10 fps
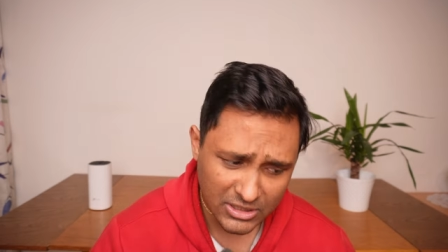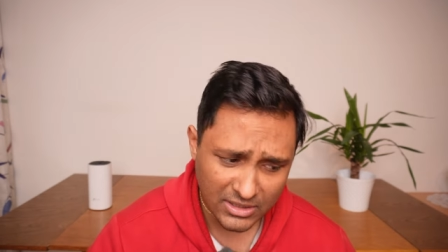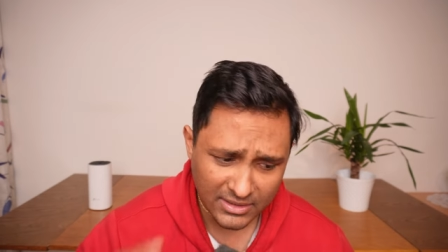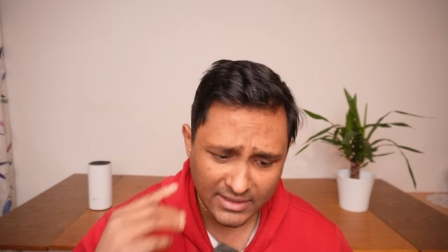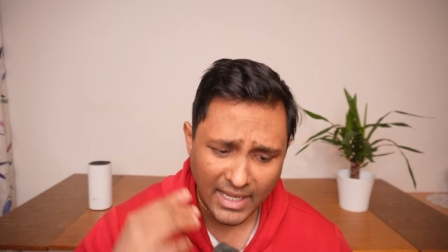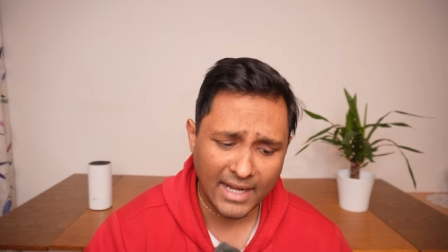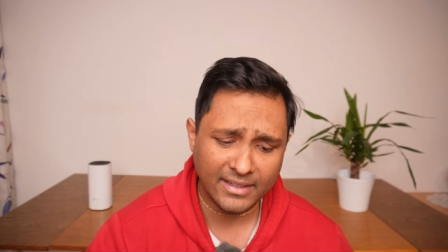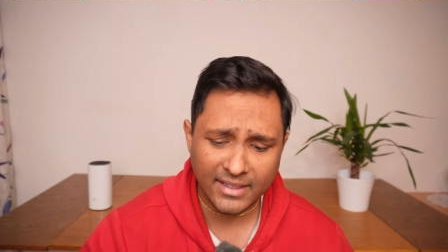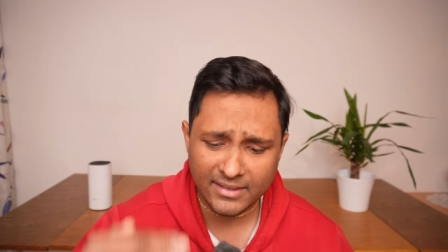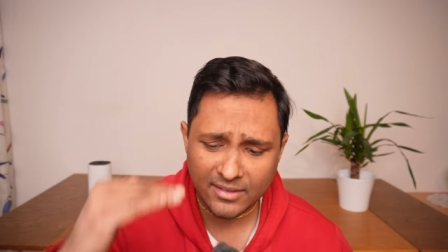
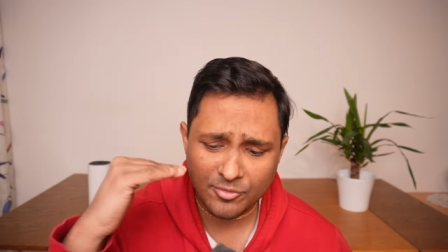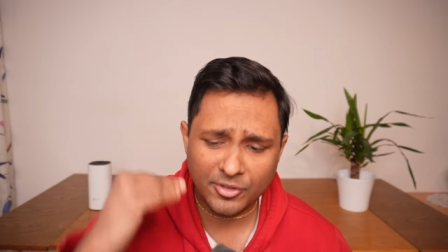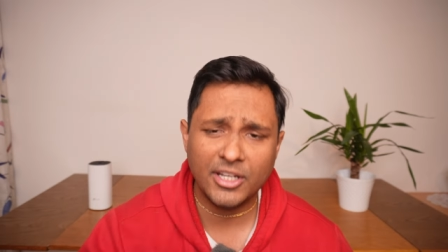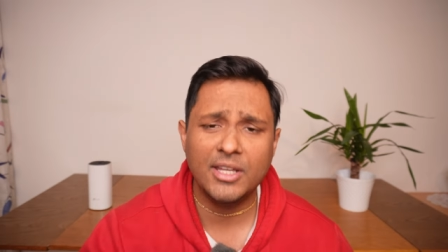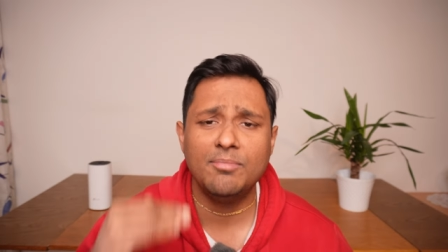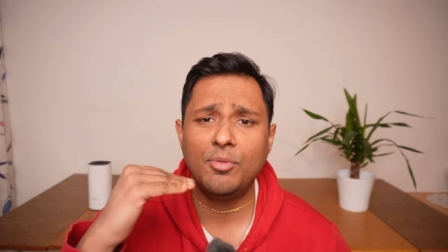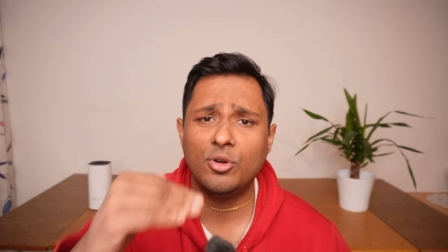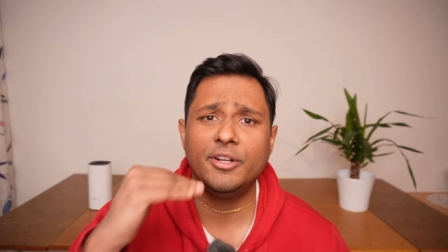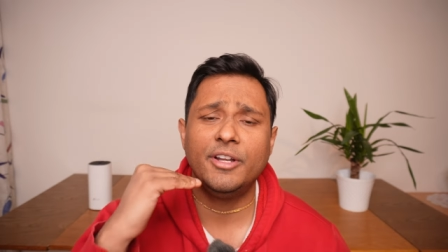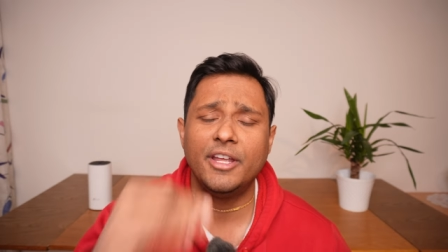that is a very
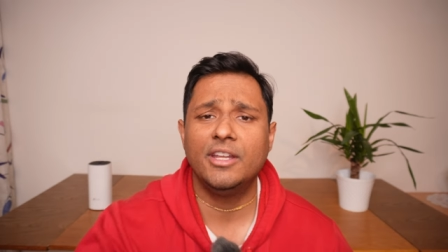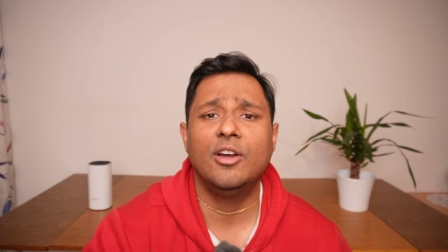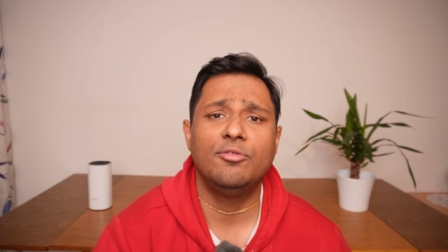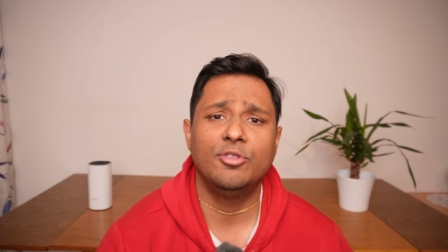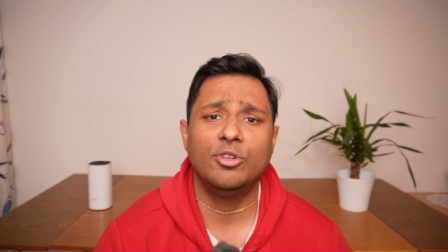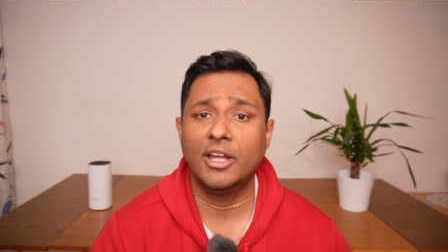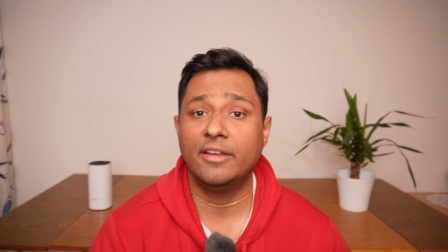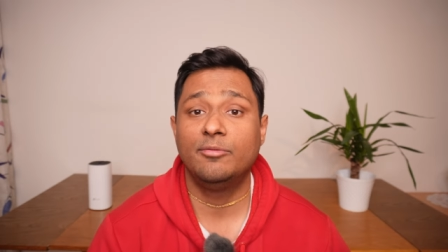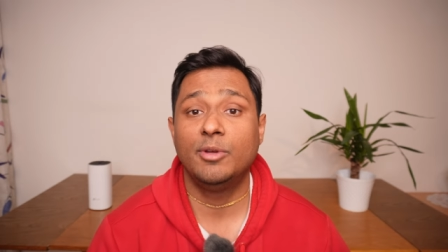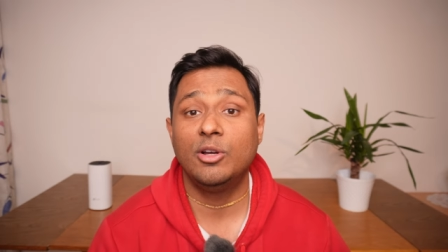important area of your
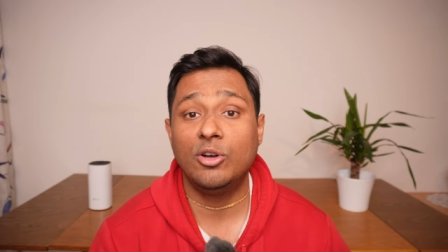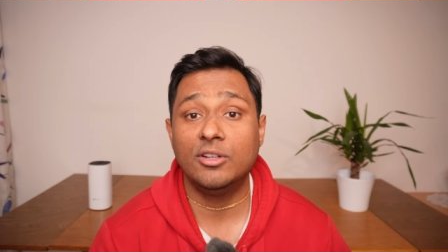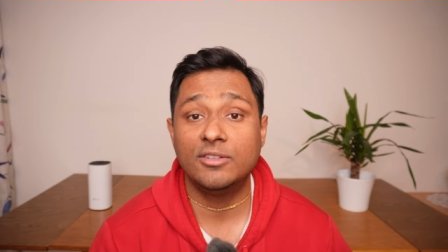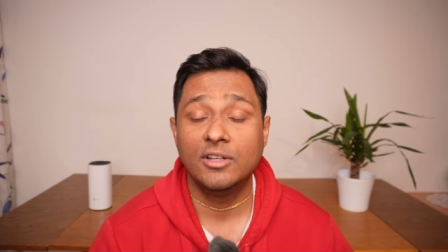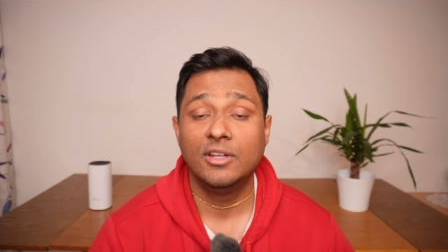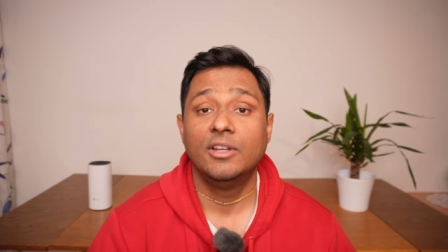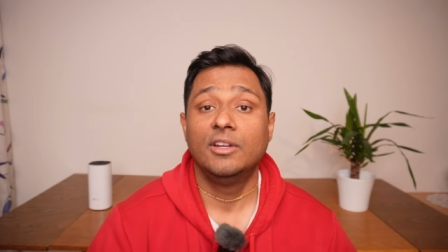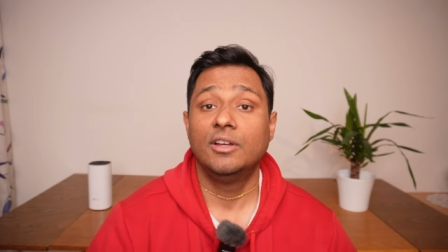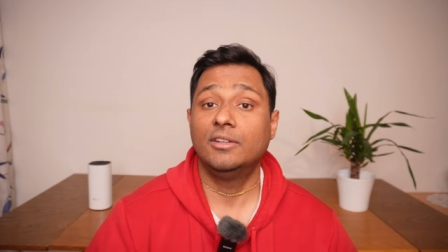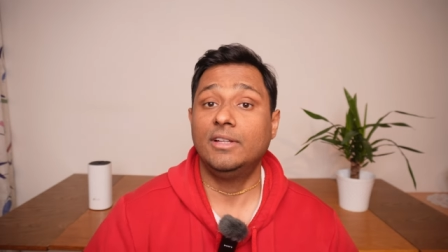life, because
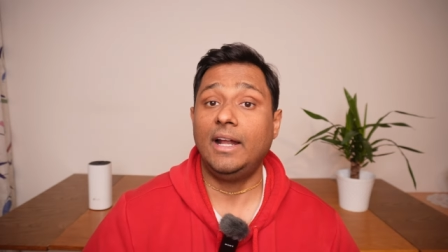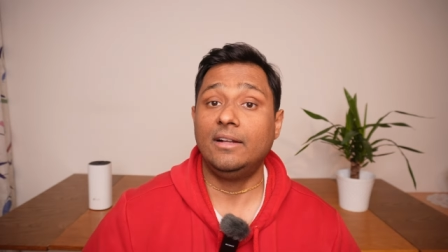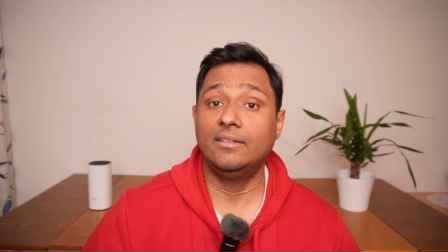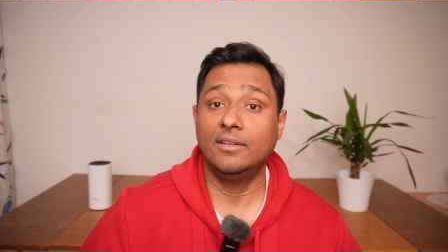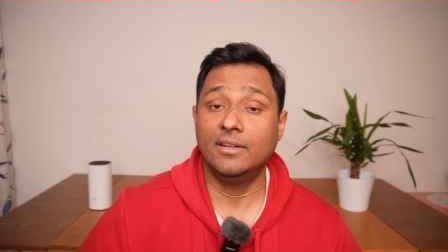that